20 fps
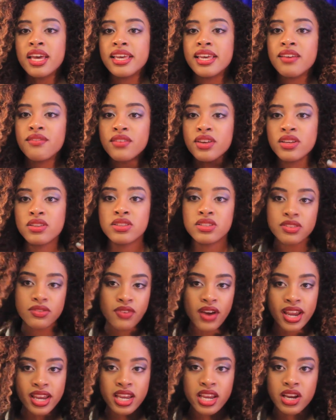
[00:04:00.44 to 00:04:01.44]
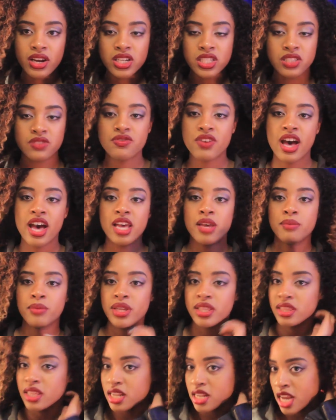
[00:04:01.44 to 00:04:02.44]
Even my hair is fine,
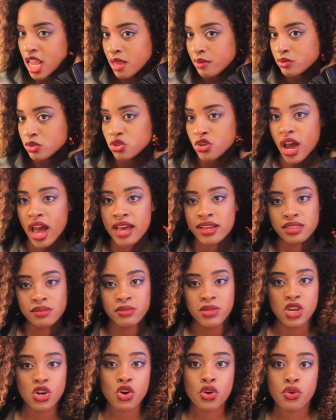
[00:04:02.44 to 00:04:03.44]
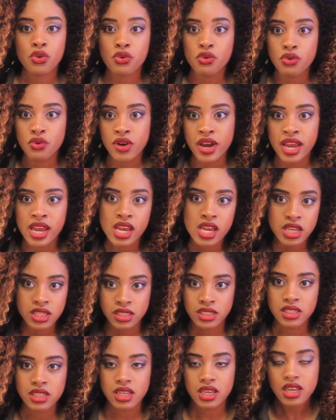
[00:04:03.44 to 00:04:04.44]
but the nape dries me
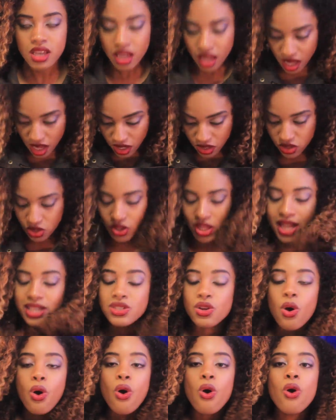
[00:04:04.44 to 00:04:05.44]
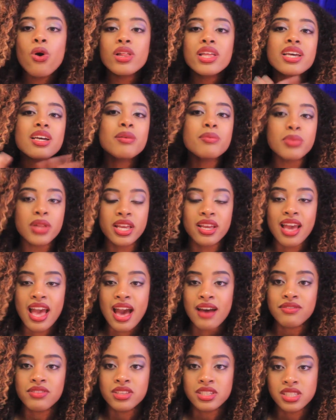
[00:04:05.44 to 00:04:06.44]
crazy. So that's the only complaint I
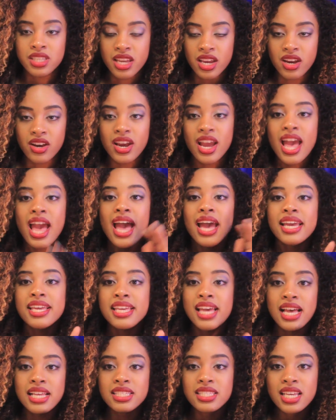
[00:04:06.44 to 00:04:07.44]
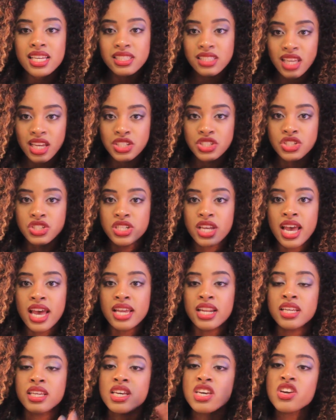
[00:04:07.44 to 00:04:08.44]
have with this hair. Yes, it does
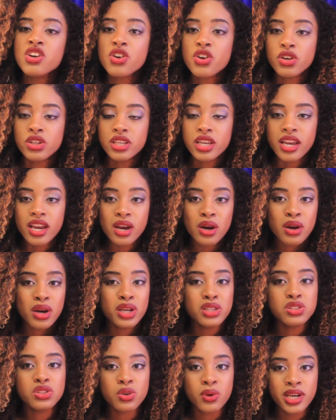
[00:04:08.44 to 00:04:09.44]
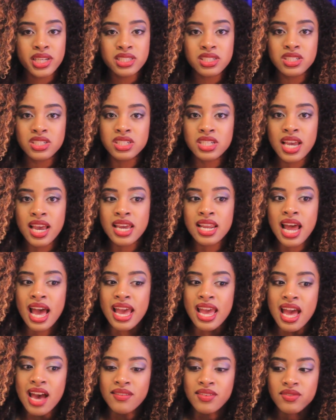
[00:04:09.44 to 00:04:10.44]
shed. A kinky curly hair is going to shed.
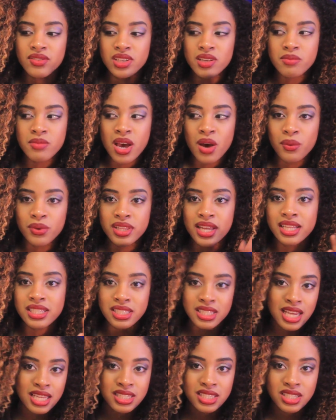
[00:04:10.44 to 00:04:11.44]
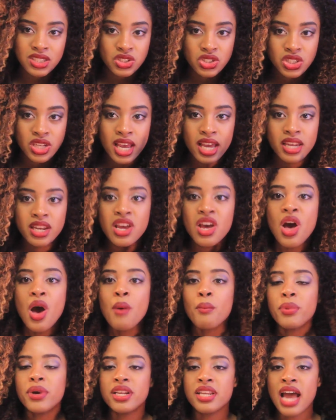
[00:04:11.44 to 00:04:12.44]
I haven't really met one that doesn't shed,
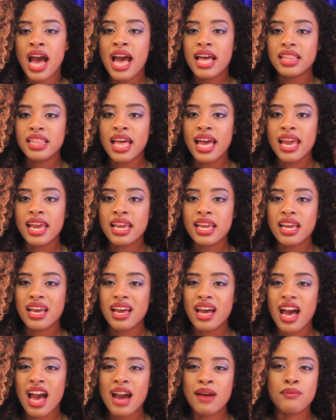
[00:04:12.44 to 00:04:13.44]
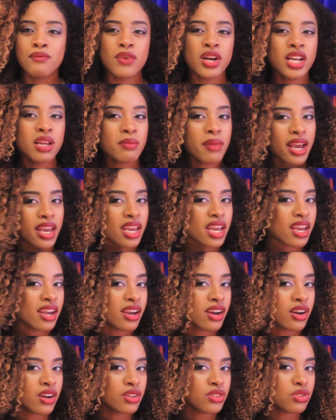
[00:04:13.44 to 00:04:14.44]
but not like I'm running my
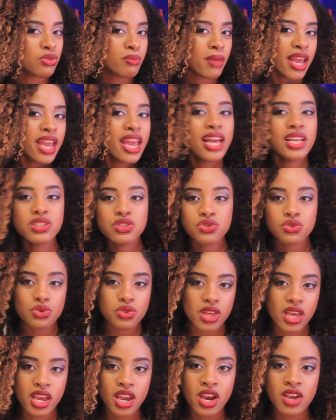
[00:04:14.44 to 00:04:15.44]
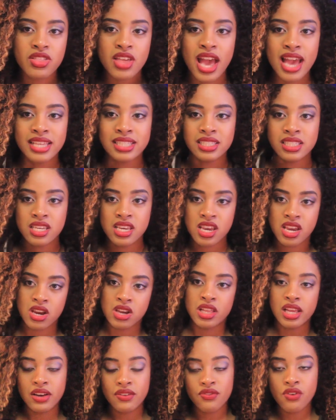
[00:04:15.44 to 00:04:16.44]
hair, my hands through the hair that I see
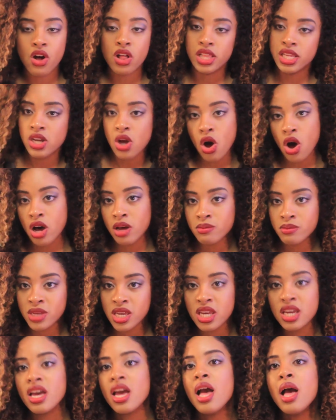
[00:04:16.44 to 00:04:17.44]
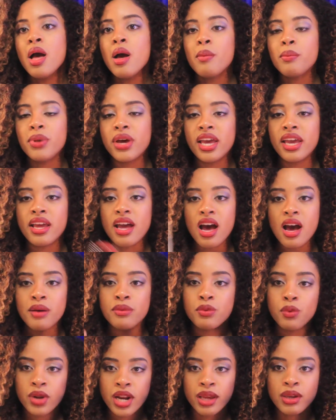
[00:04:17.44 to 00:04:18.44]
here like falling on me. But
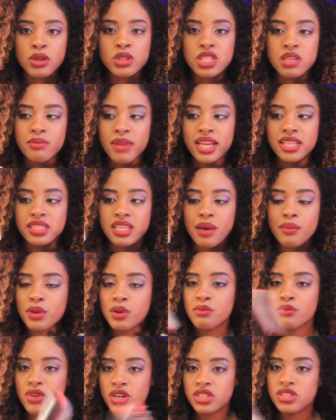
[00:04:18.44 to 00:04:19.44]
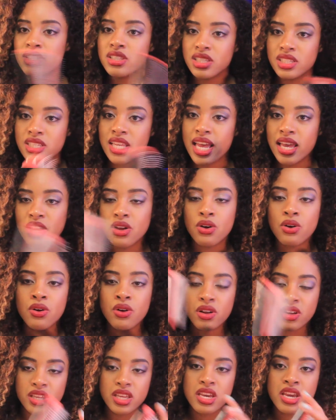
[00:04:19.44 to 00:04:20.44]
um, when I'm using my Denman brush to
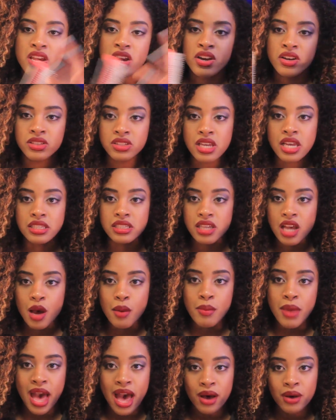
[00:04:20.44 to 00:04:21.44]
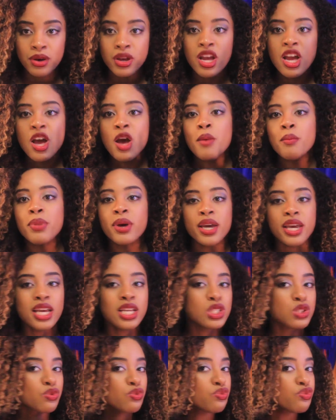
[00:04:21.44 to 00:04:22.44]
detangle, hair does come out. But
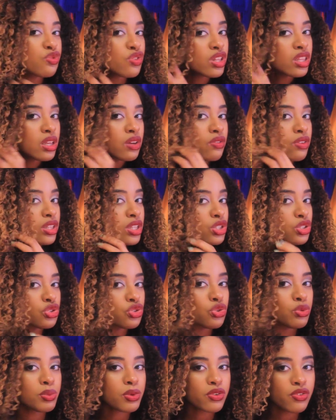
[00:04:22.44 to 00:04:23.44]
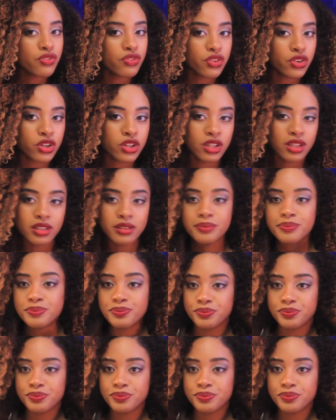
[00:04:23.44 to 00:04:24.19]
it's really, really super full.